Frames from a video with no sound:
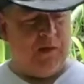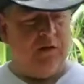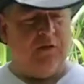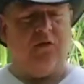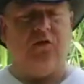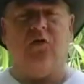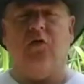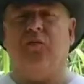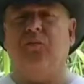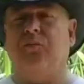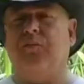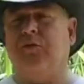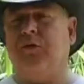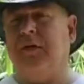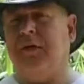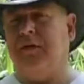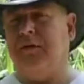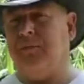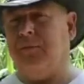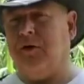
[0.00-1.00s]
Don't
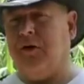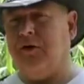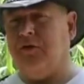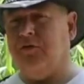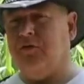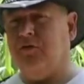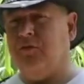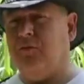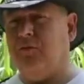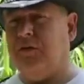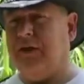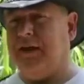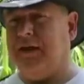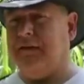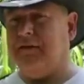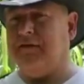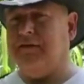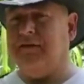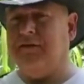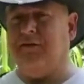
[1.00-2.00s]
Breathe Part 2
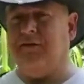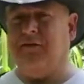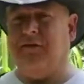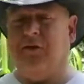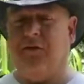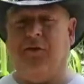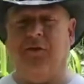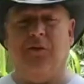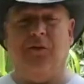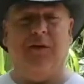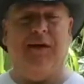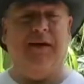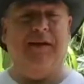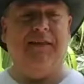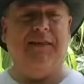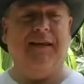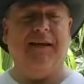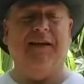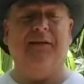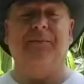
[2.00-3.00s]
next. So
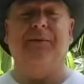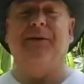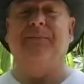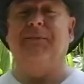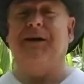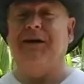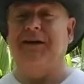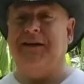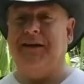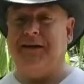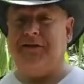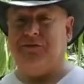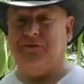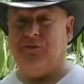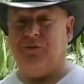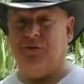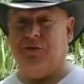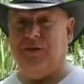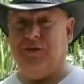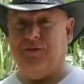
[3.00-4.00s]
that'll be my
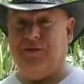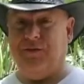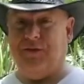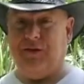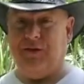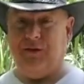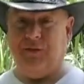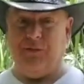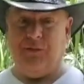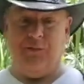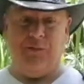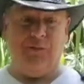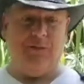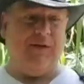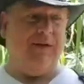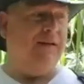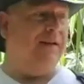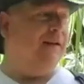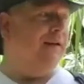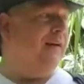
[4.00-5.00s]
next review.
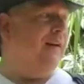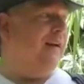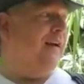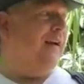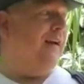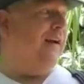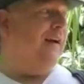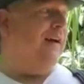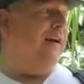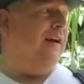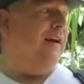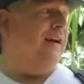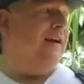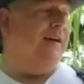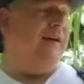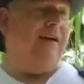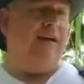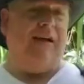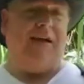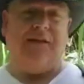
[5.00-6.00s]

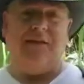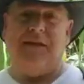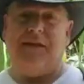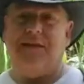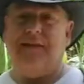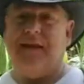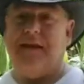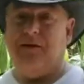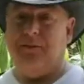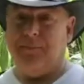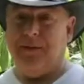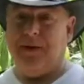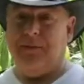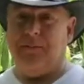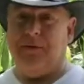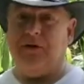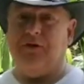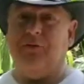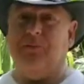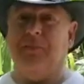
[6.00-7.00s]
I think that'll be a
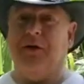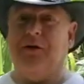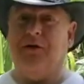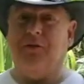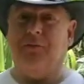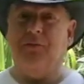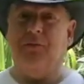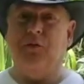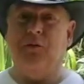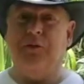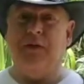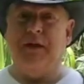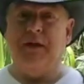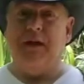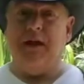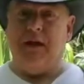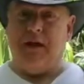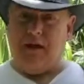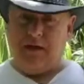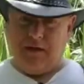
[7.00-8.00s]
much better movie
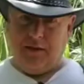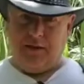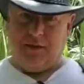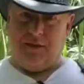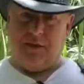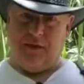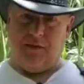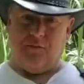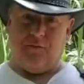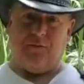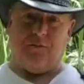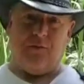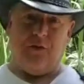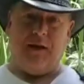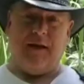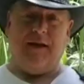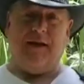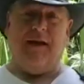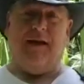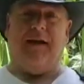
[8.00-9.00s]
than
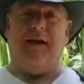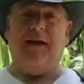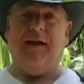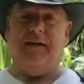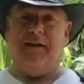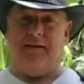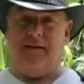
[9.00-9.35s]
Free Guy.